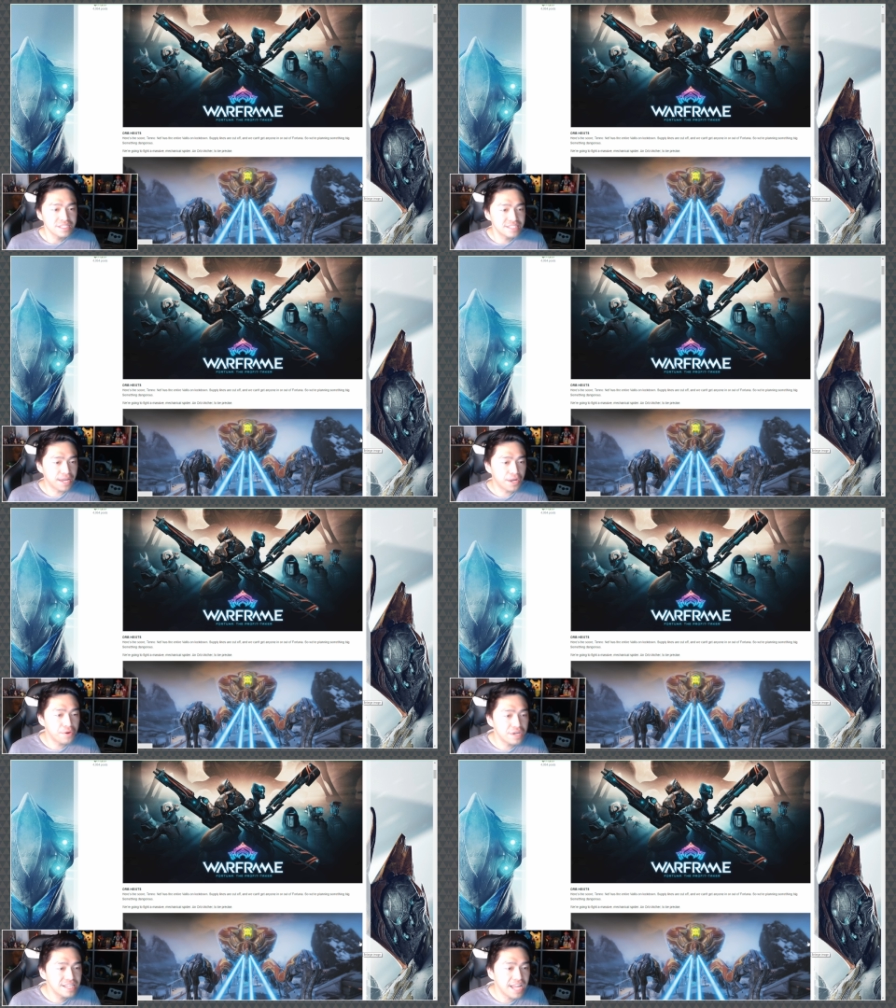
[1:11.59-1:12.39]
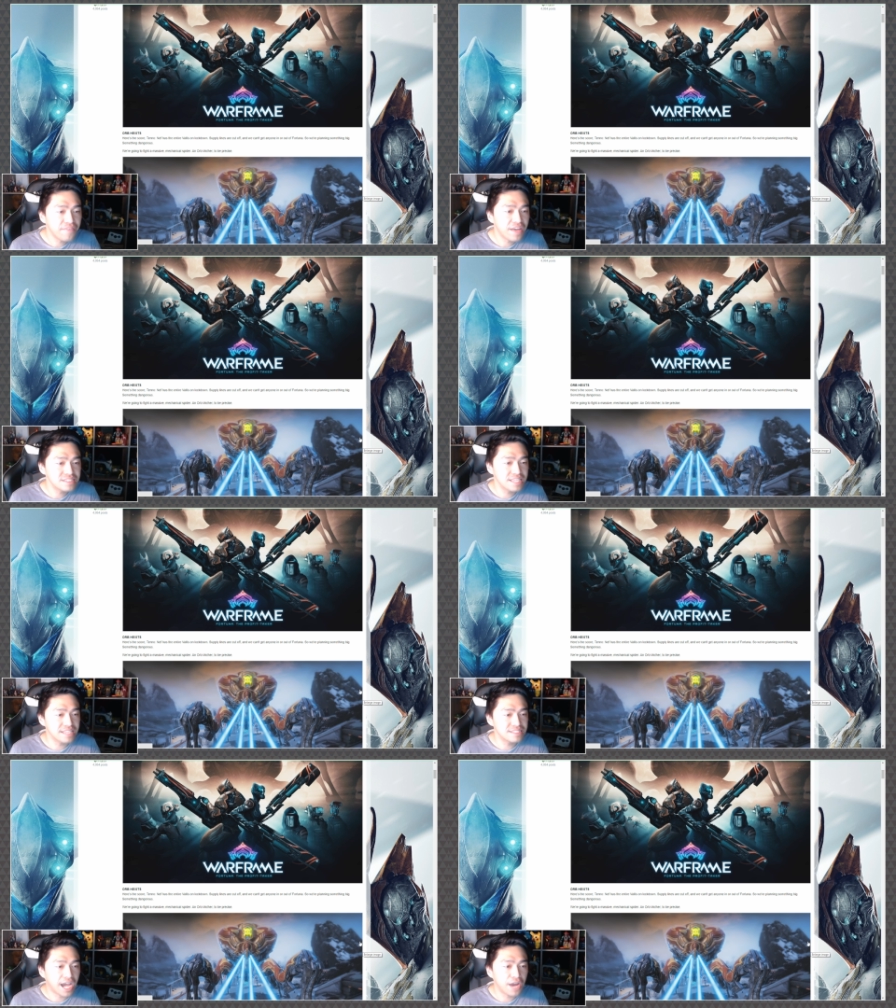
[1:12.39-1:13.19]
10-0, Nef has the
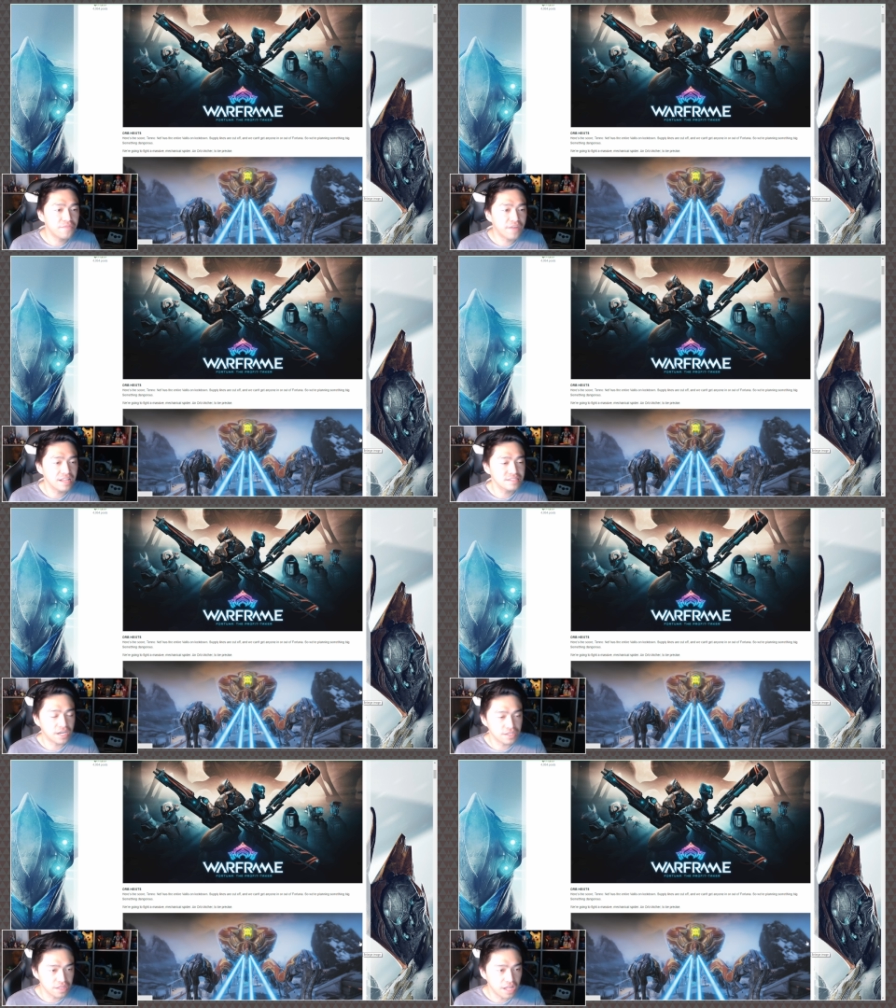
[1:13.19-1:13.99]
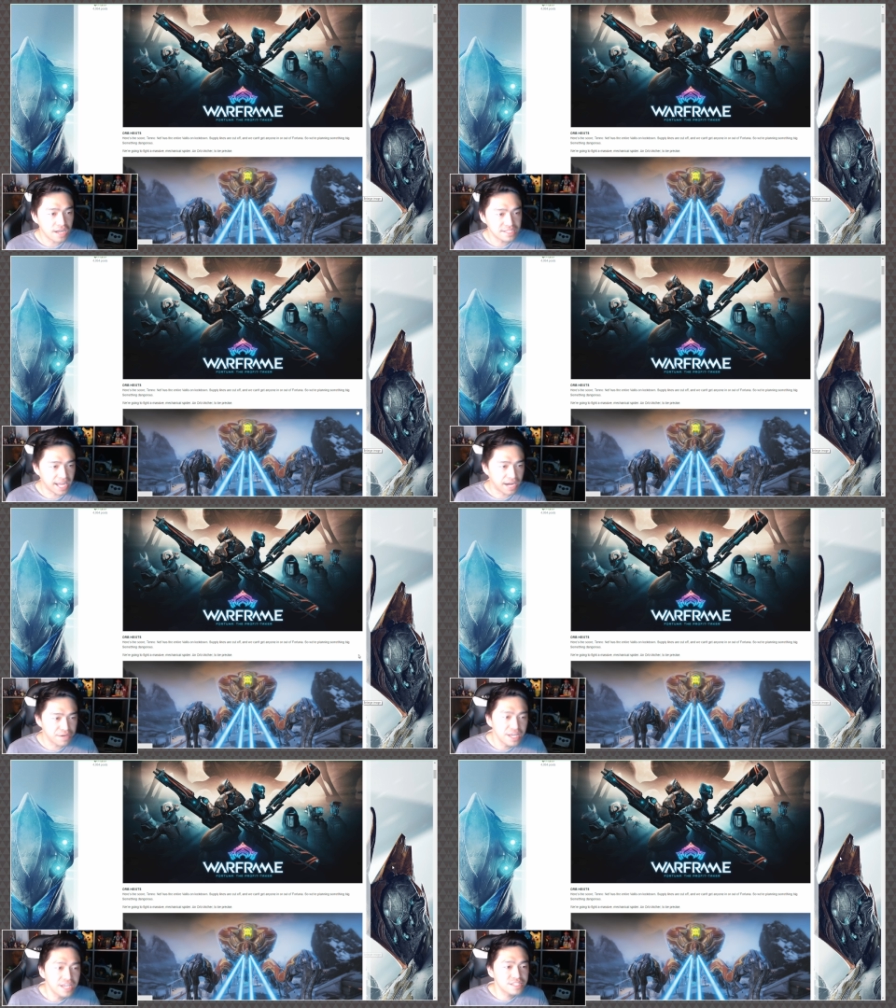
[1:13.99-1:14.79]
entire Vallis on lockdown.
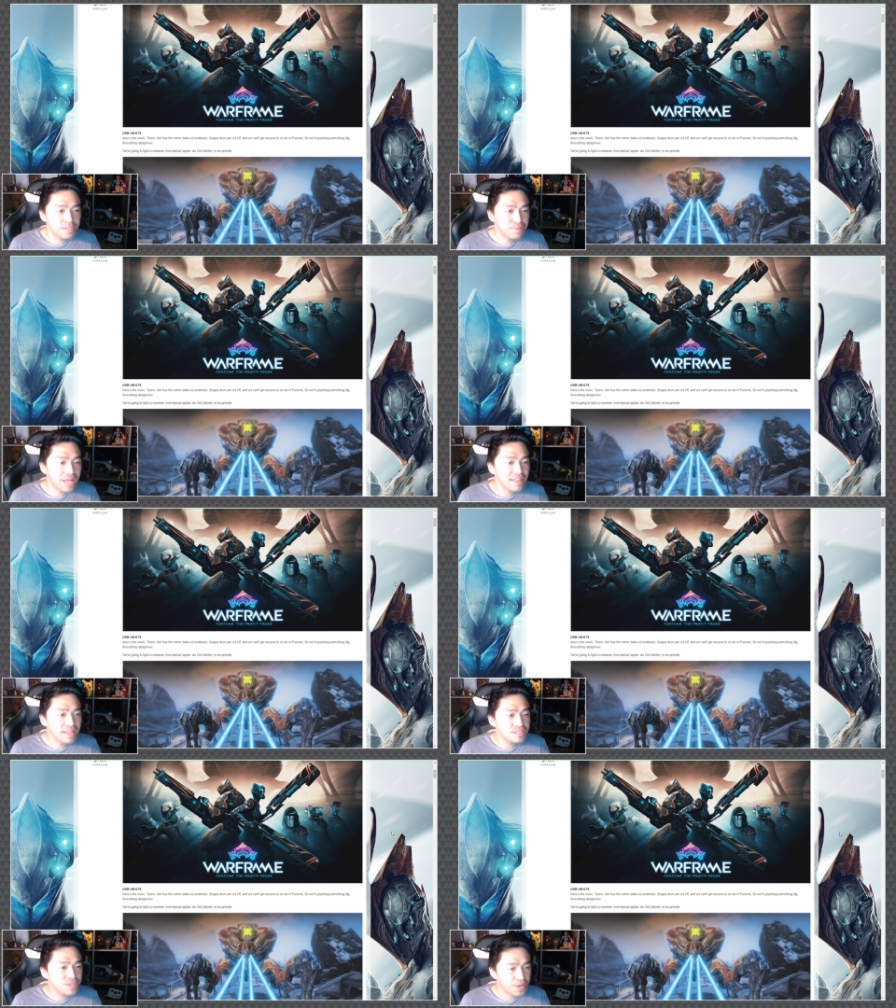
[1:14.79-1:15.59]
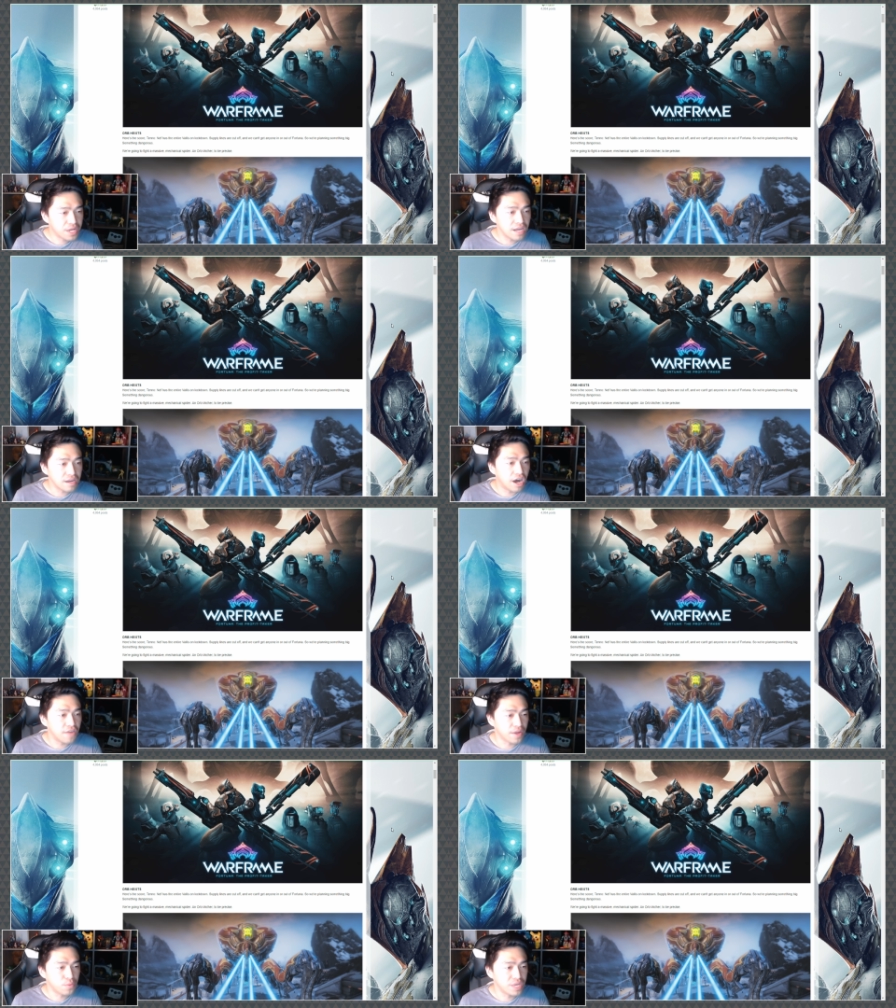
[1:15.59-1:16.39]
Supply lines are cut
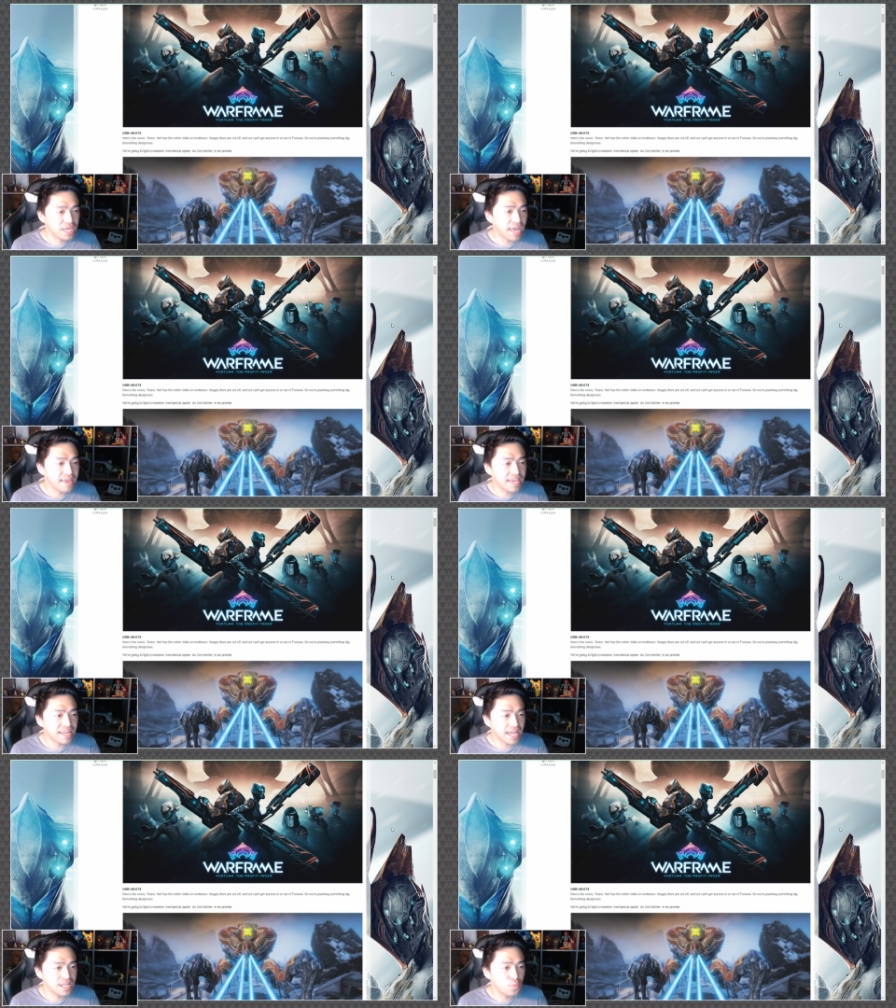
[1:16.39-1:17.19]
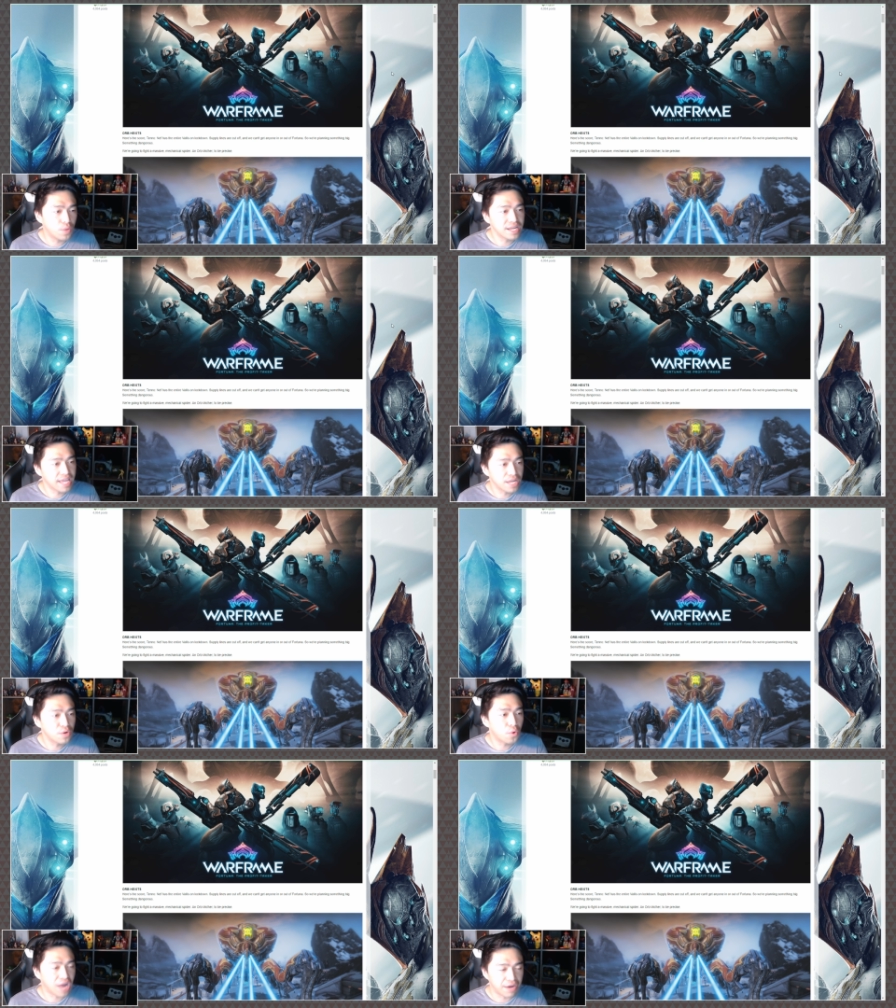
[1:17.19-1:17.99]
off and we can't get anyone in
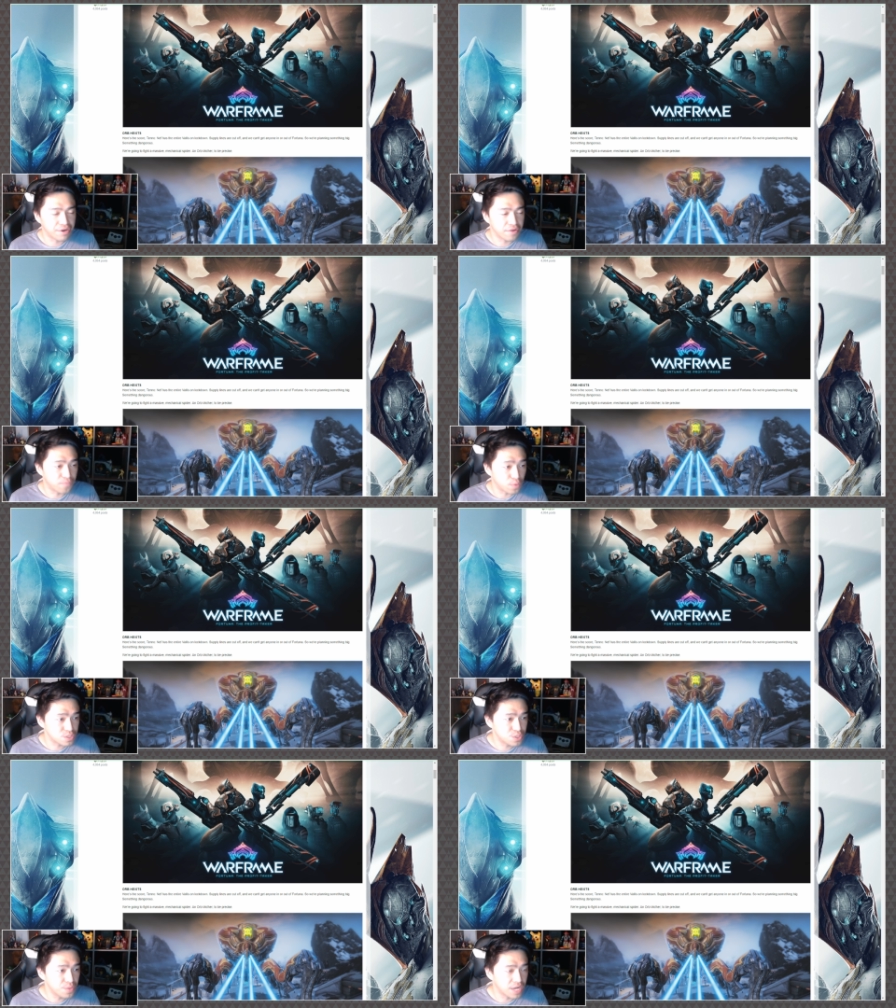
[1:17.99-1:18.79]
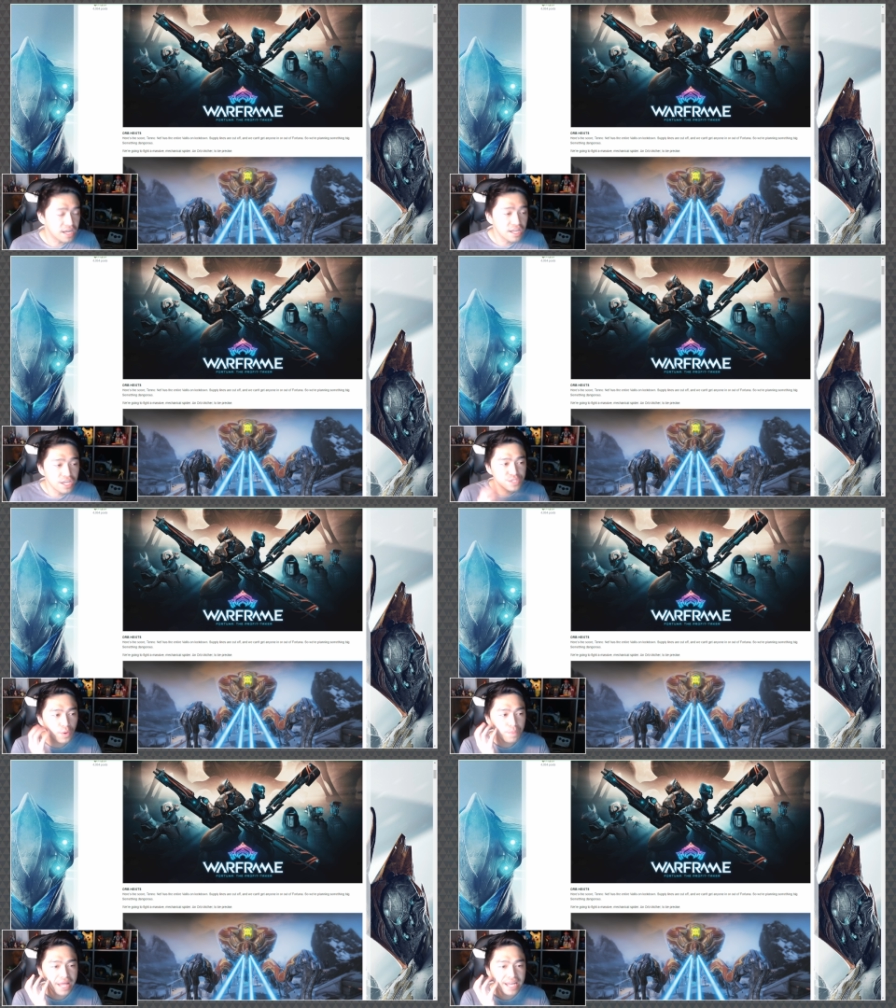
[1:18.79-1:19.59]
or out of Fortuna. So
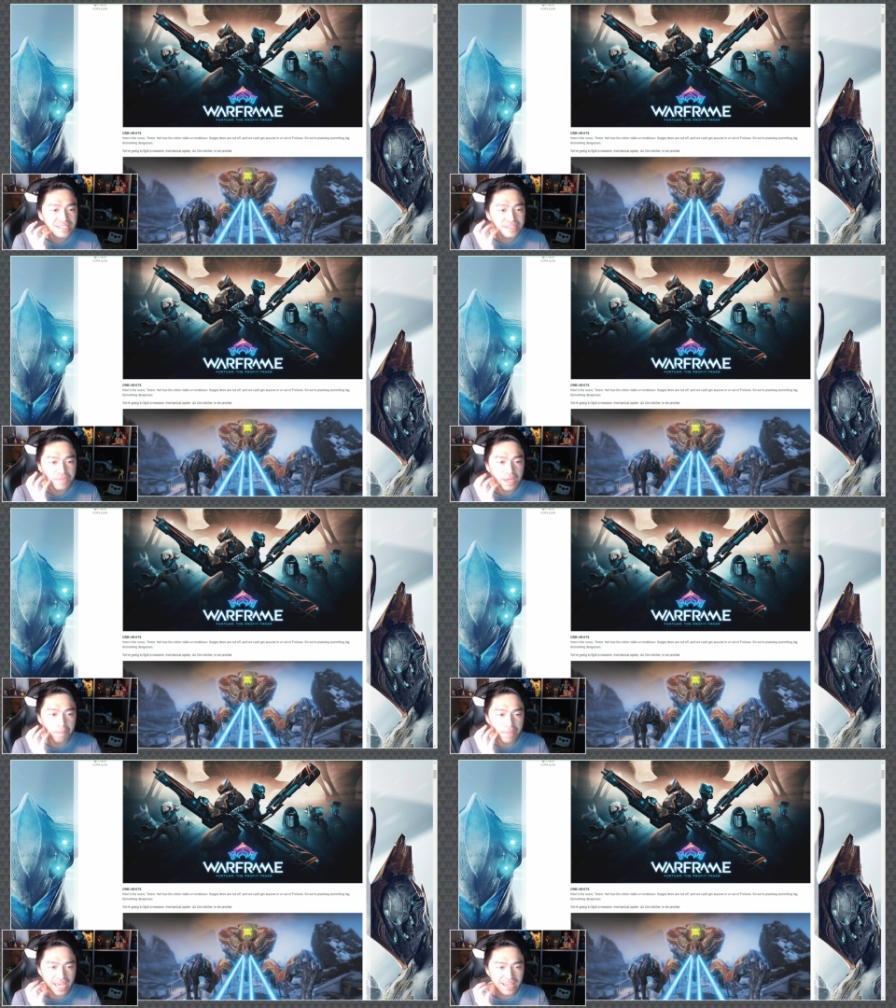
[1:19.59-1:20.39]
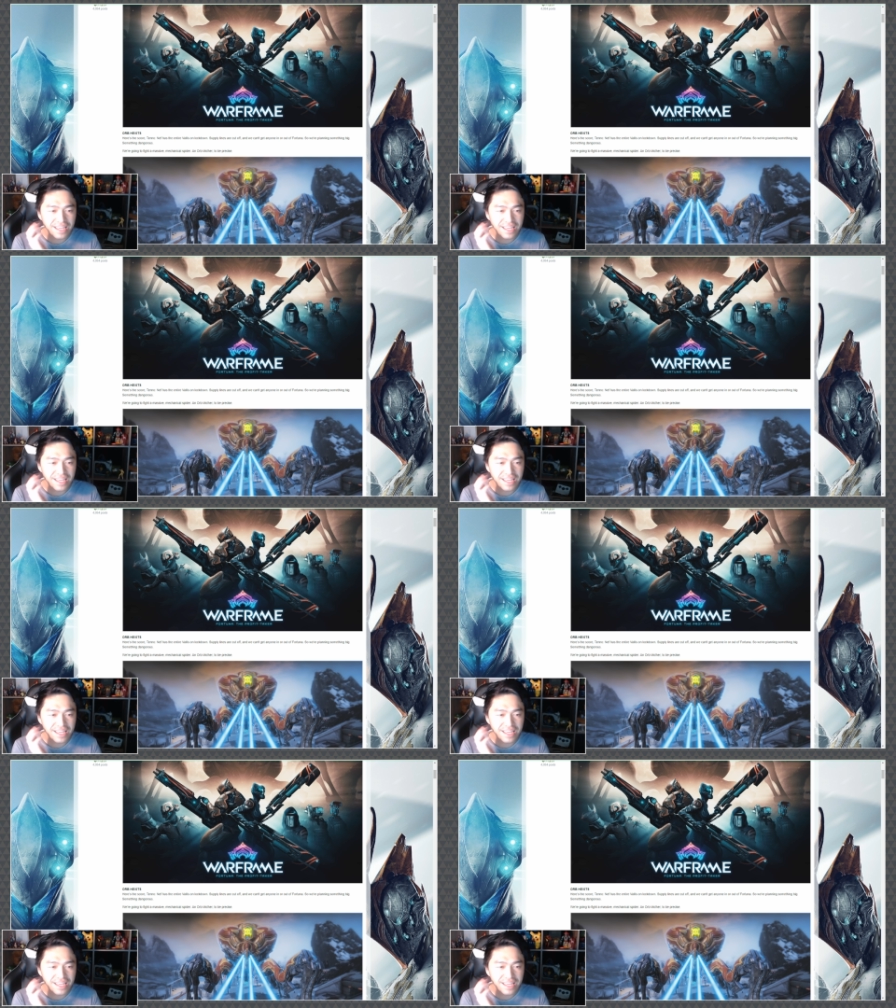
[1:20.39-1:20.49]
we're planning something big,